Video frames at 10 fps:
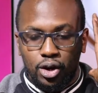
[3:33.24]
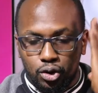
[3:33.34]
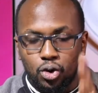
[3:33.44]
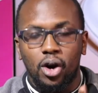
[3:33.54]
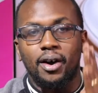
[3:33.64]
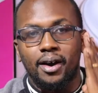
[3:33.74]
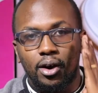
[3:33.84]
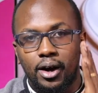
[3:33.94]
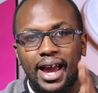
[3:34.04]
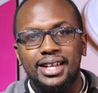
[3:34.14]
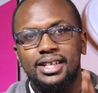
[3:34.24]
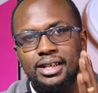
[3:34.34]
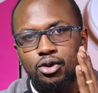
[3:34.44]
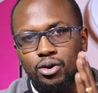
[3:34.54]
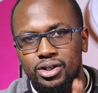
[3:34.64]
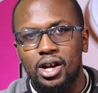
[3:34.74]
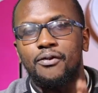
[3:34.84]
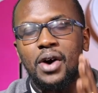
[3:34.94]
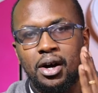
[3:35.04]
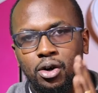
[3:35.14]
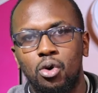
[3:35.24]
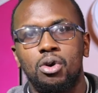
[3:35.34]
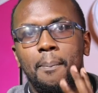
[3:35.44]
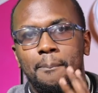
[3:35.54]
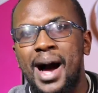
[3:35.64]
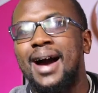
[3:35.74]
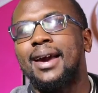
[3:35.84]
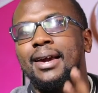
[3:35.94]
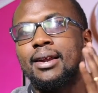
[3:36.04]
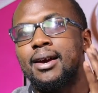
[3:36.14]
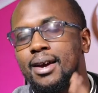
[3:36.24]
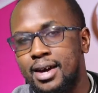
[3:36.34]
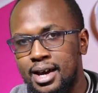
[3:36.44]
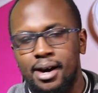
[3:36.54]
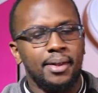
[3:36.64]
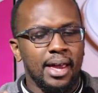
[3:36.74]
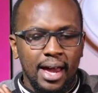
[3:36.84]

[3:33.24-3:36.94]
you're getting yourself a good bargain here.